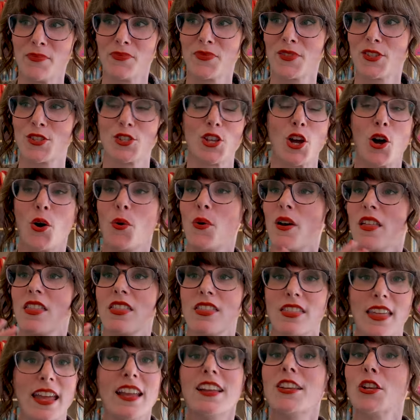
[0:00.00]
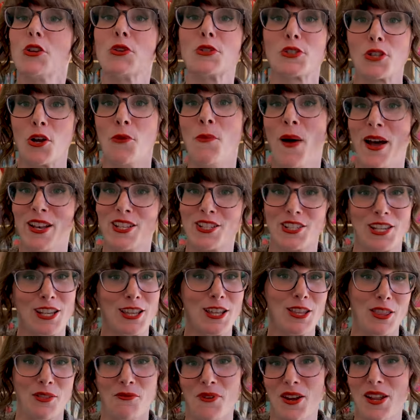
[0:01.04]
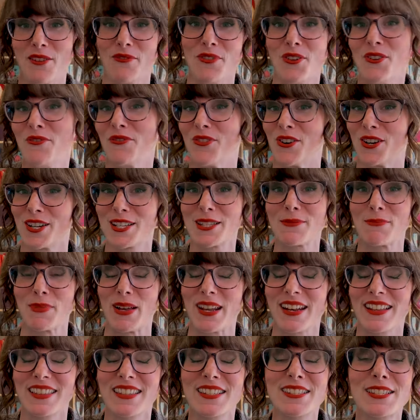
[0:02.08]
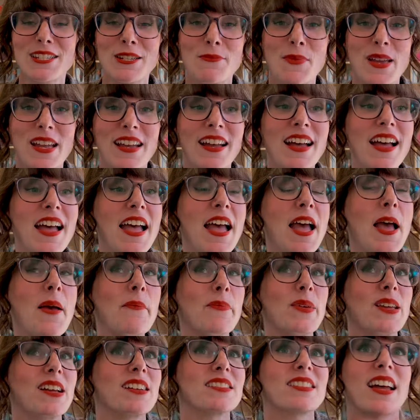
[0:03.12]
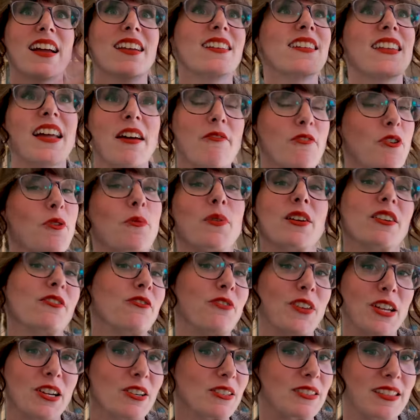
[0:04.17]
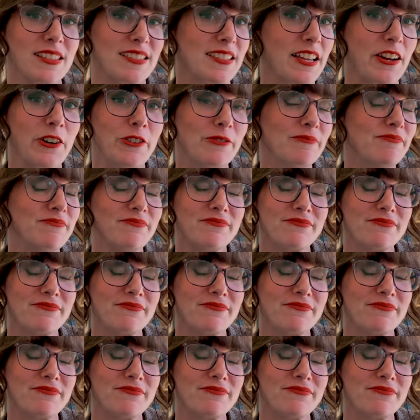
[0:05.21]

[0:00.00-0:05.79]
So thank you so much to the three of you for explaining this to me because I never would have figured this out.